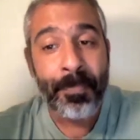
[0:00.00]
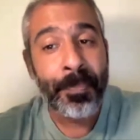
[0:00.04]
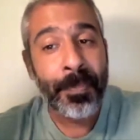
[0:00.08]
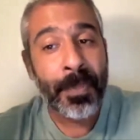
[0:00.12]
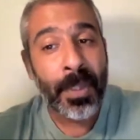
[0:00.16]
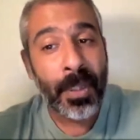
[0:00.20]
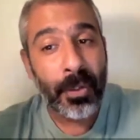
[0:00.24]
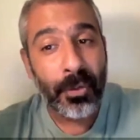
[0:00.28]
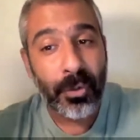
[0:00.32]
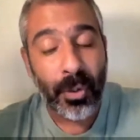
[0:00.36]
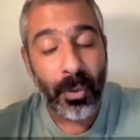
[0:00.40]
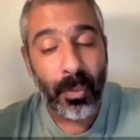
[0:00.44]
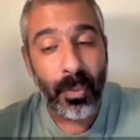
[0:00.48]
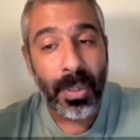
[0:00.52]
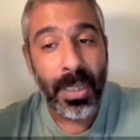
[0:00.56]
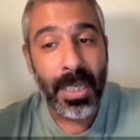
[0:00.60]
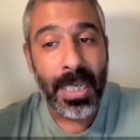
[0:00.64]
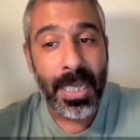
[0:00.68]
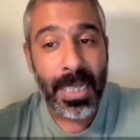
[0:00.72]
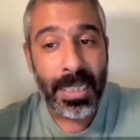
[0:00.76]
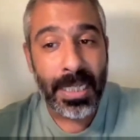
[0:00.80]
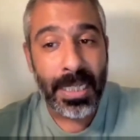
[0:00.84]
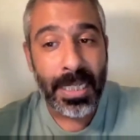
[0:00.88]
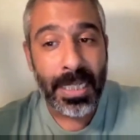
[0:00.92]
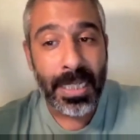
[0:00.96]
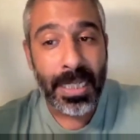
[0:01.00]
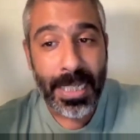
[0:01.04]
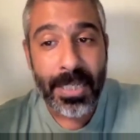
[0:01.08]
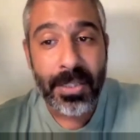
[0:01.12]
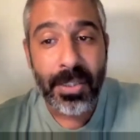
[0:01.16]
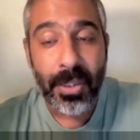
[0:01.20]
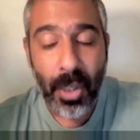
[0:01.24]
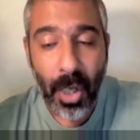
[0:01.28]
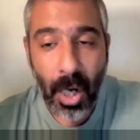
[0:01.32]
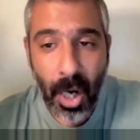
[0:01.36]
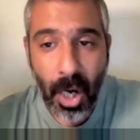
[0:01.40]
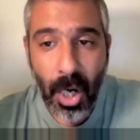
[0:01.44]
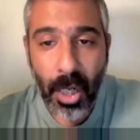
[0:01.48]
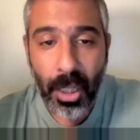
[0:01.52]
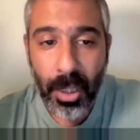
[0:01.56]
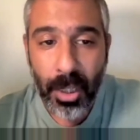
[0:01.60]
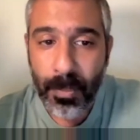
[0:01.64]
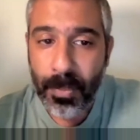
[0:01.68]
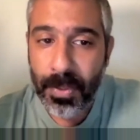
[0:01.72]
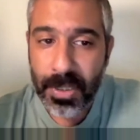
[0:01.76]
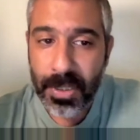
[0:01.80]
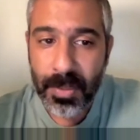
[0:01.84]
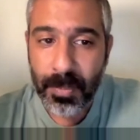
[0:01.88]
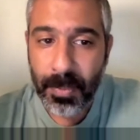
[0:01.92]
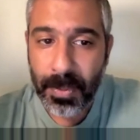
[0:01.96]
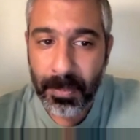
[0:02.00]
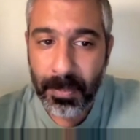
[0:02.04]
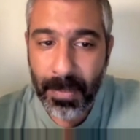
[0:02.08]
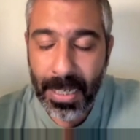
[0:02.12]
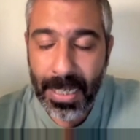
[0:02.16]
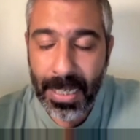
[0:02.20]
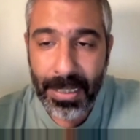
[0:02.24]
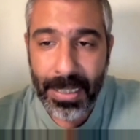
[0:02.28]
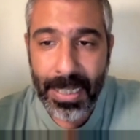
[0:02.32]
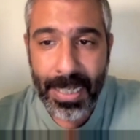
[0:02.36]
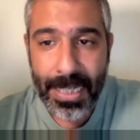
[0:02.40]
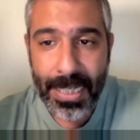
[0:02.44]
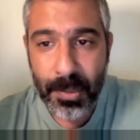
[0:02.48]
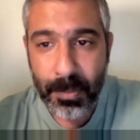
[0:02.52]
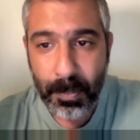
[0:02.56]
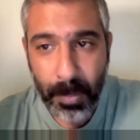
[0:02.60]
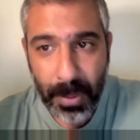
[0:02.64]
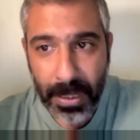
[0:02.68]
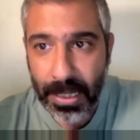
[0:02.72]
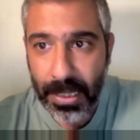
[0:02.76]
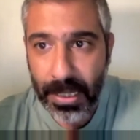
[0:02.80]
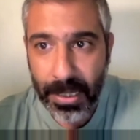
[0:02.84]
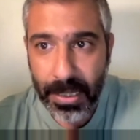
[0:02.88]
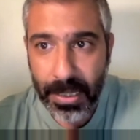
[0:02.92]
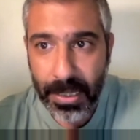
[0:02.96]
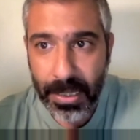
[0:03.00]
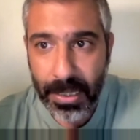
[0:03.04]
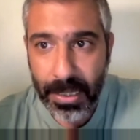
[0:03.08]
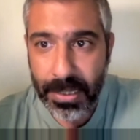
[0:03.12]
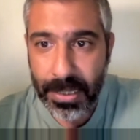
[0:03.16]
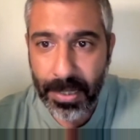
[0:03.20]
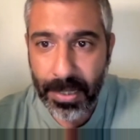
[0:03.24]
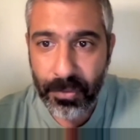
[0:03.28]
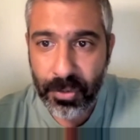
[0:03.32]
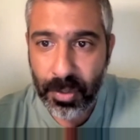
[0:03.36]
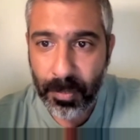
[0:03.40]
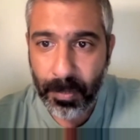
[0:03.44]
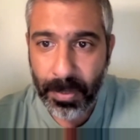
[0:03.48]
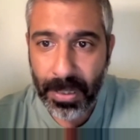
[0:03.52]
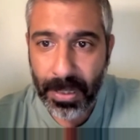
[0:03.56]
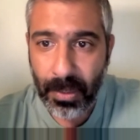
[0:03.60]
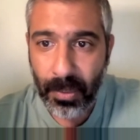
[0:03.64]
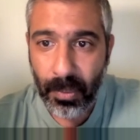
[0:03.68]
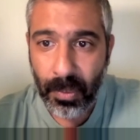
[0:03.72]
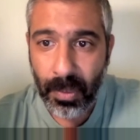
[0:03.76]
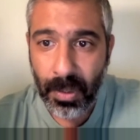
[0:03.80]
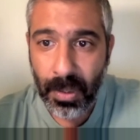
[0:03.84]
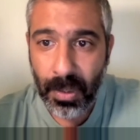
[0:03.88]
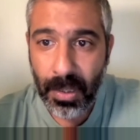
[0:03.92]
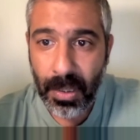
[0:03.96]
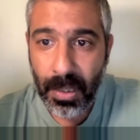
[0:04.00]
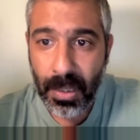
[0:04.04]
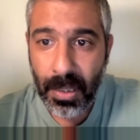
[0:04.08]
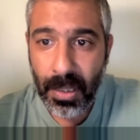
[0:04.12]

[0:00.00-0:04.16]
So there's an argument to be made that he's bigger than Dave Chappelle.